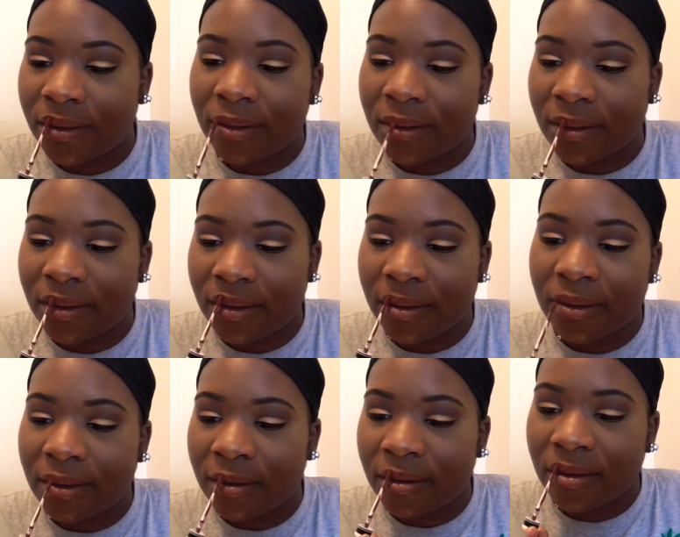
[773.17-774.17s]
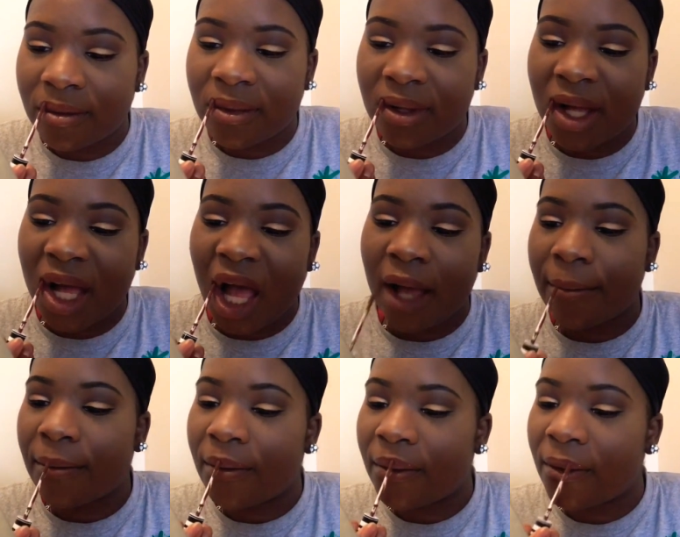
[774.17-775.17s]
I usually will go over my lips
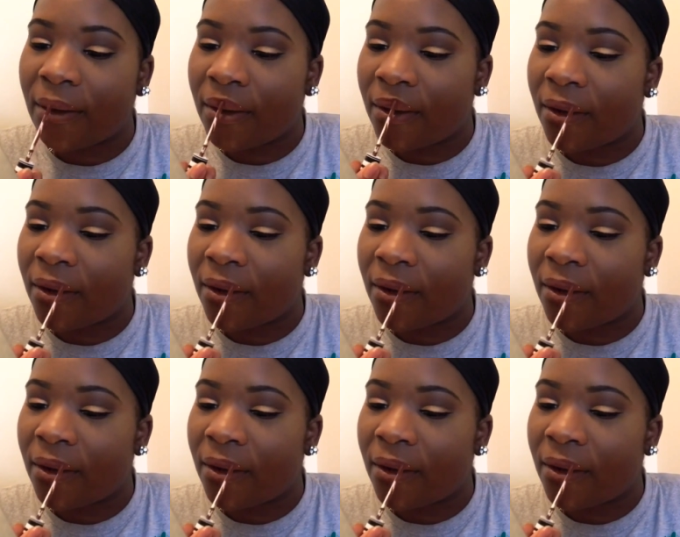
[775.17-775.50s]
with a